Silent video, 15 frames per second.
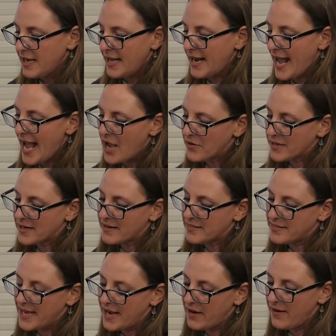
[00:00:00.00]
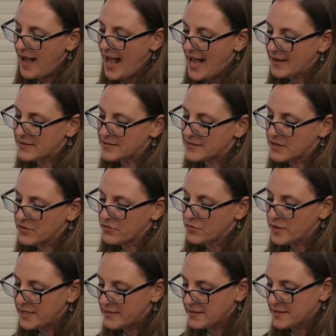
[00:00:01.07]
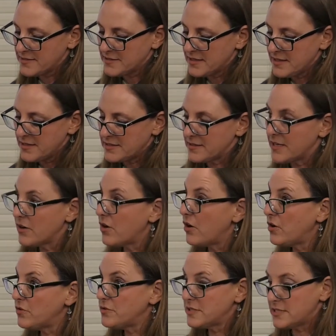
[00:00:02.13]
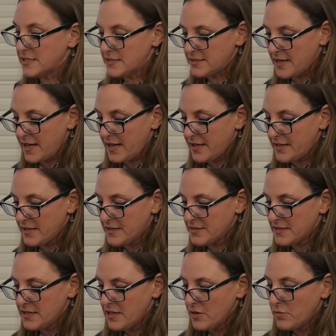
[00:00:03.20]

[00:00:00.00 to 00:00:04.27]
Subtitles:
And how can their acts of witness to their own societies,